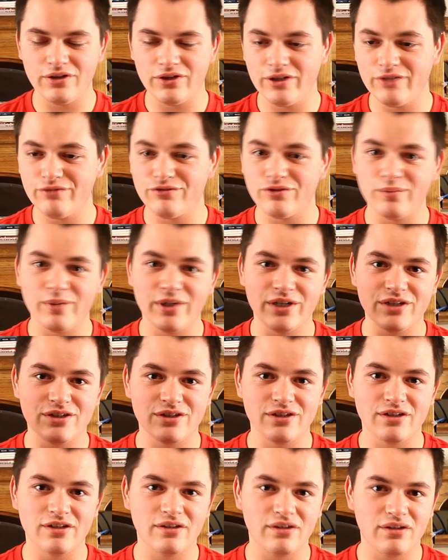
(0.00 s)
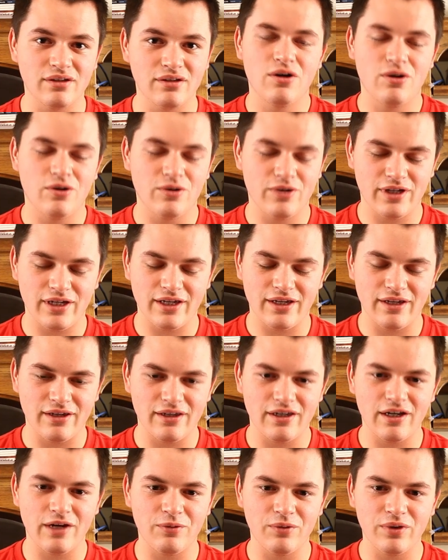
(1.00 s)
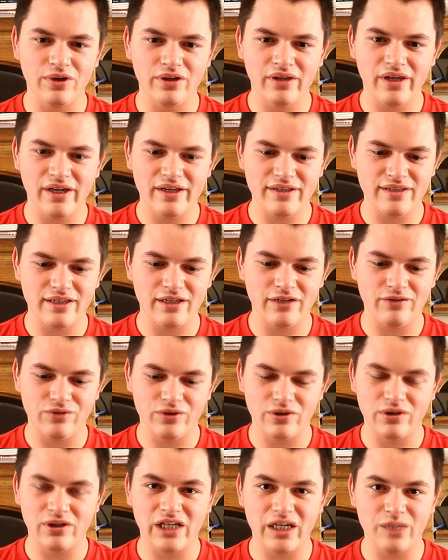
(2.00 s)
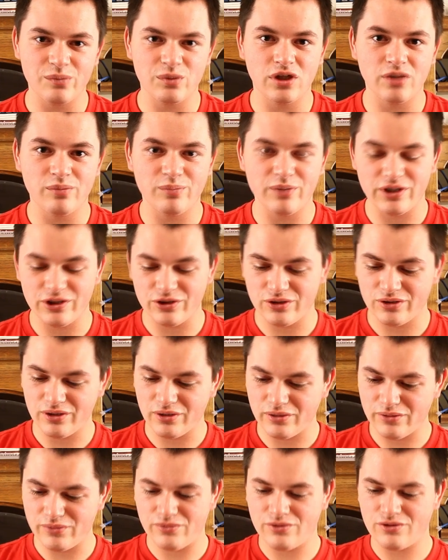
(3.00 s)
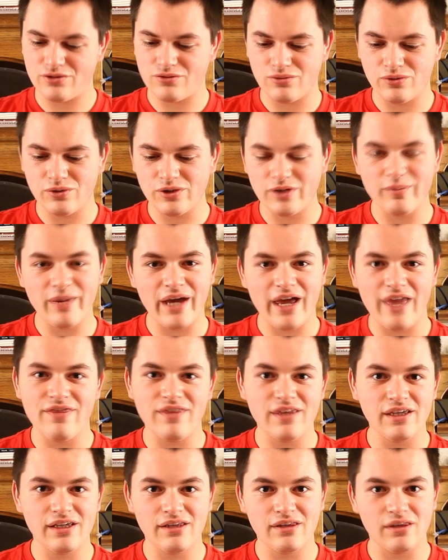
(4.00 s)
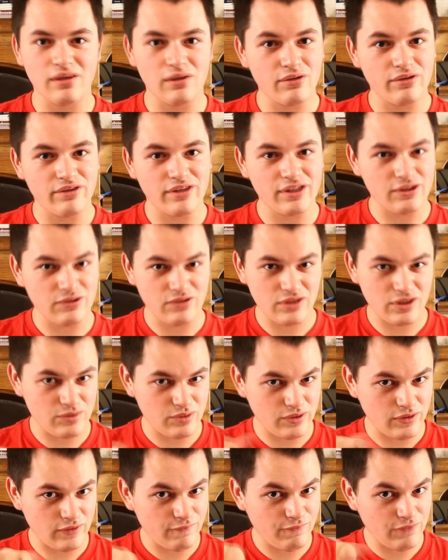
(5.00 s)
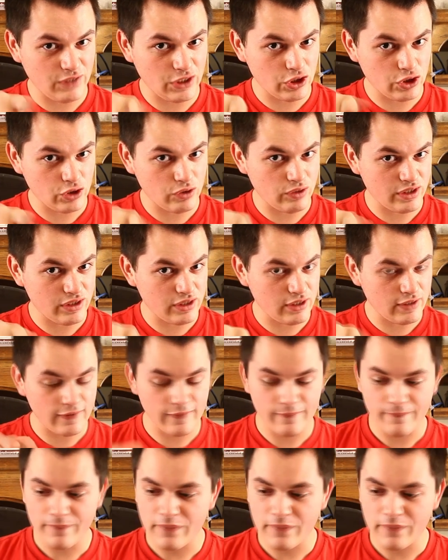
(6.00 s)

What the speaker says: information. Okay, and I realize that if you're on a laptop and you're on the little scrolly pad thingy, the little thing you touch with your finger right there,